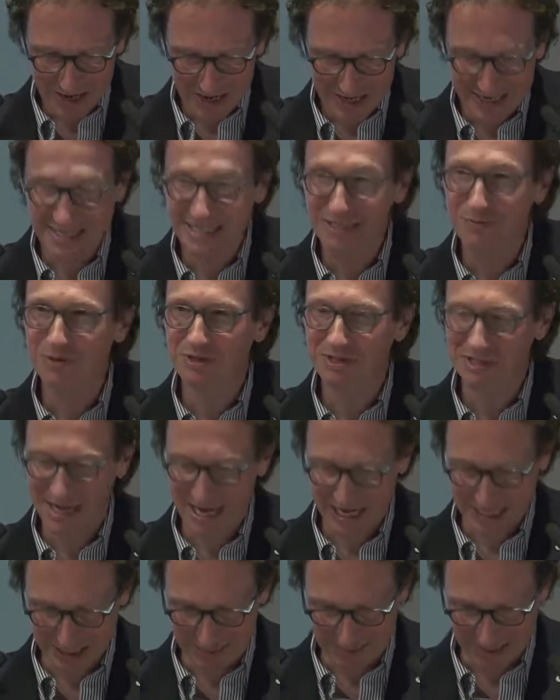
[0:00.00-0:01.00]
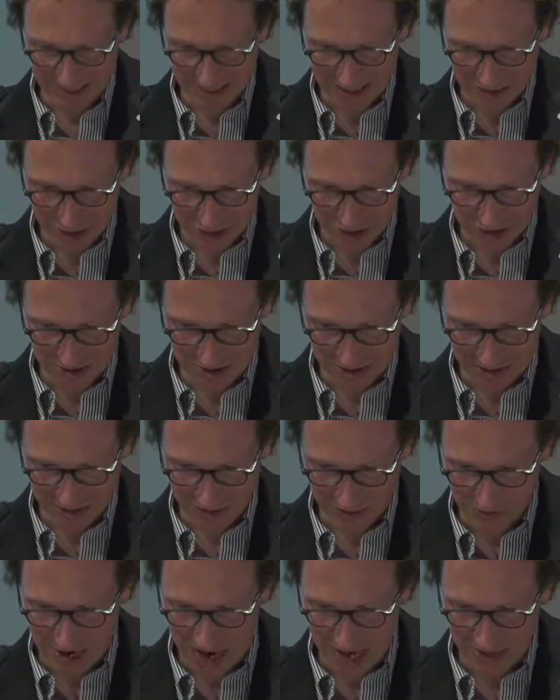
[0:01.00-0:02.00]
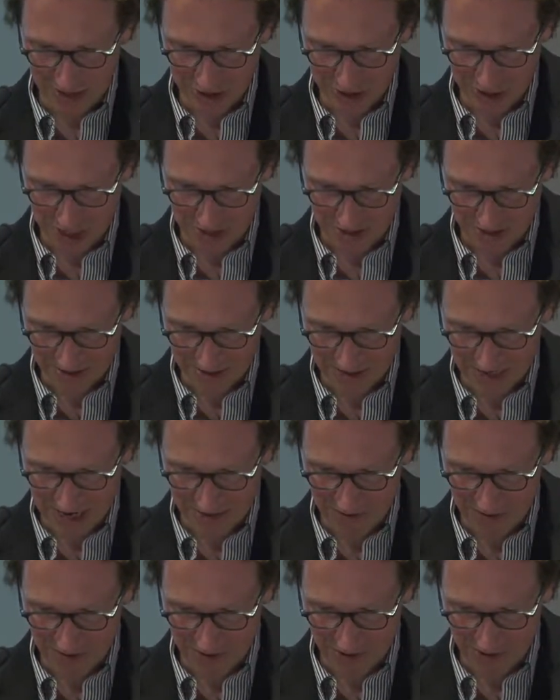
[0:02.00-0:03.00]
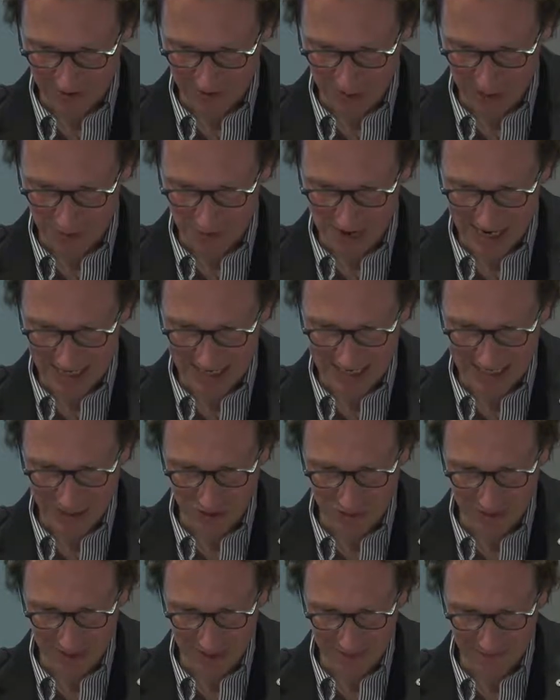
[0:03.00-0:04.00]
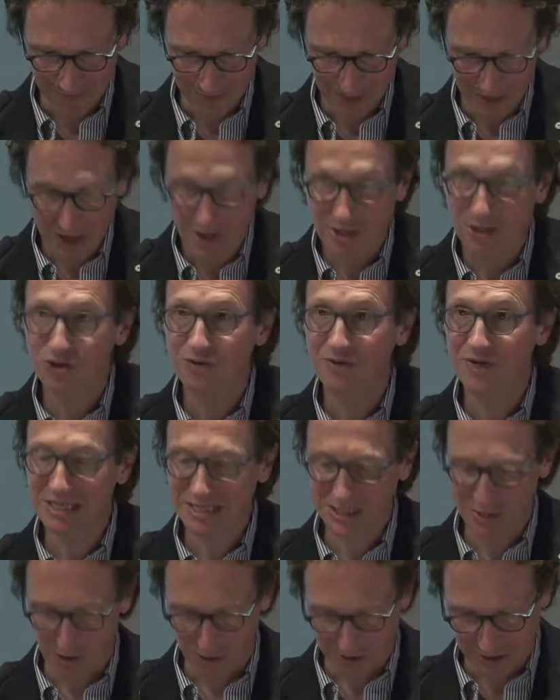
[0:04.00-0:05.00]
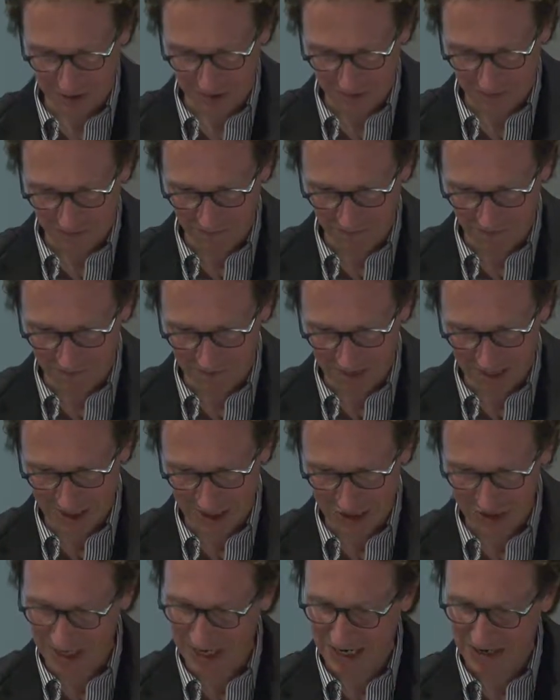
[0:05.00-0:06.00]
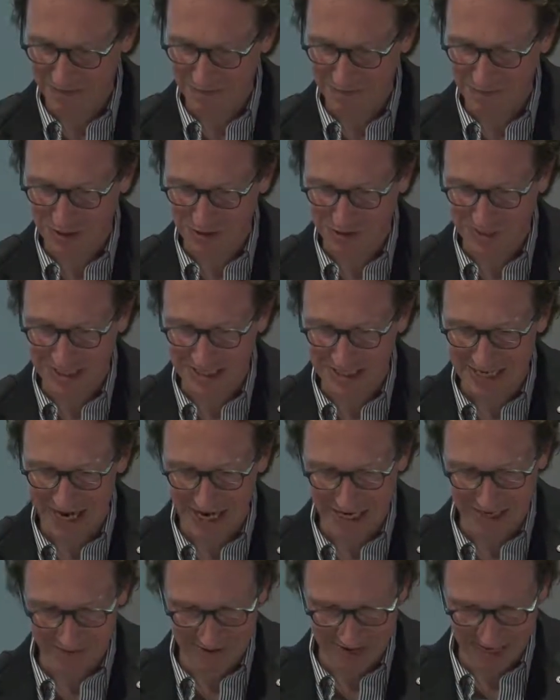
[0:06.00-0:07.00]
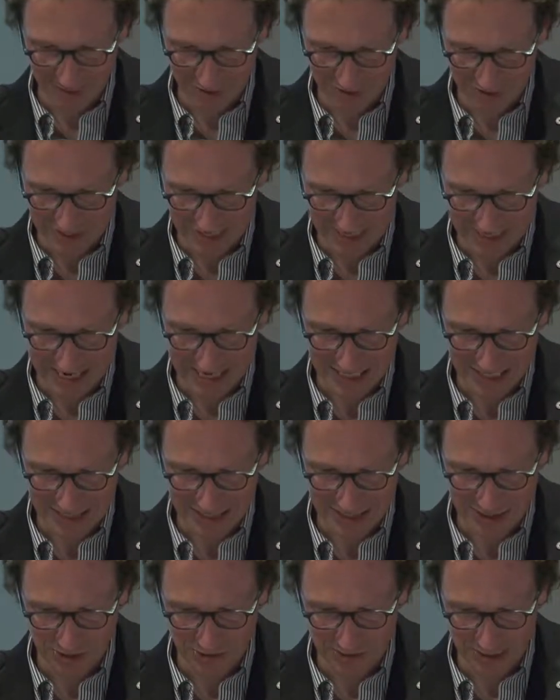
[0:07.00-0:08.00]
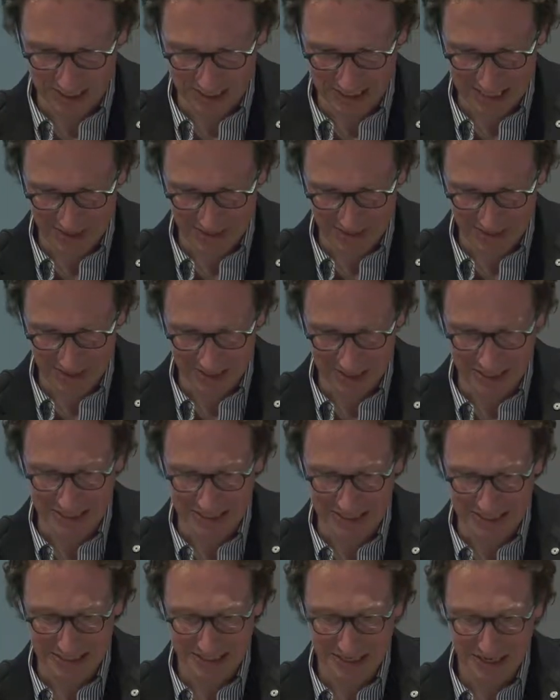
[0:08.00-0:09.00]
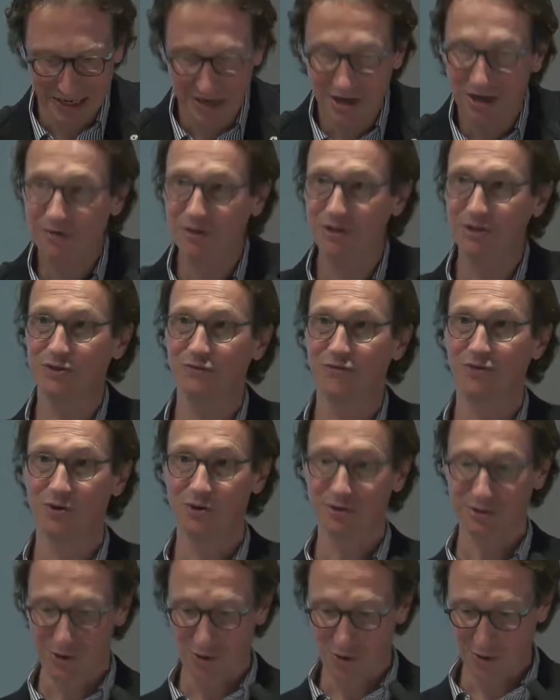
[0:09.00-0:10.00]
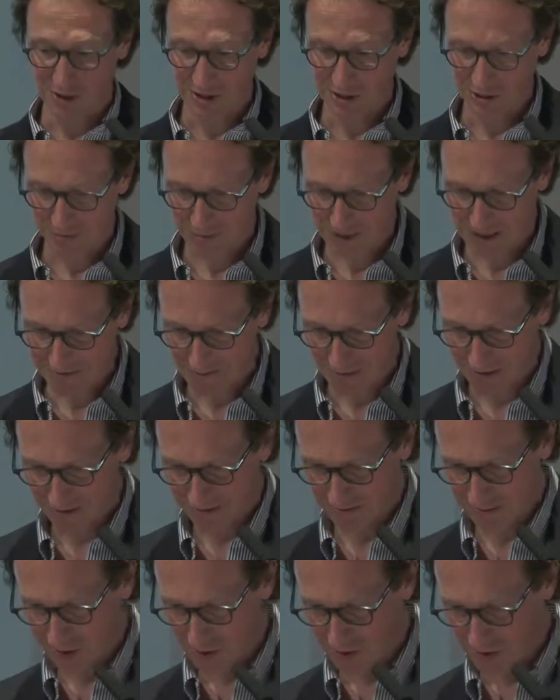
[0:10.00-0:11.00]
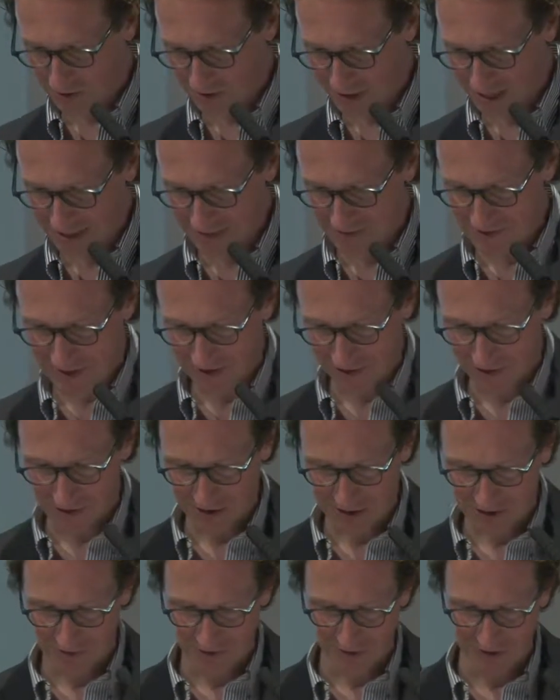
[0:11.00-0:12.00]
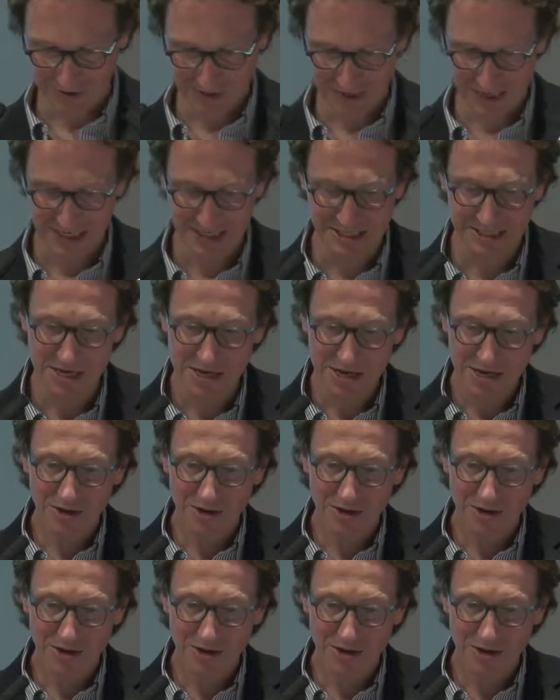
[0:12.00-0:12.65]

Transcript: This was an expedition into uncharted territory, quite literally. 3 sources of information helped me to decide where to assess the humanitarian needs. First of all, talking to people, Congolese Red Cross volunteers,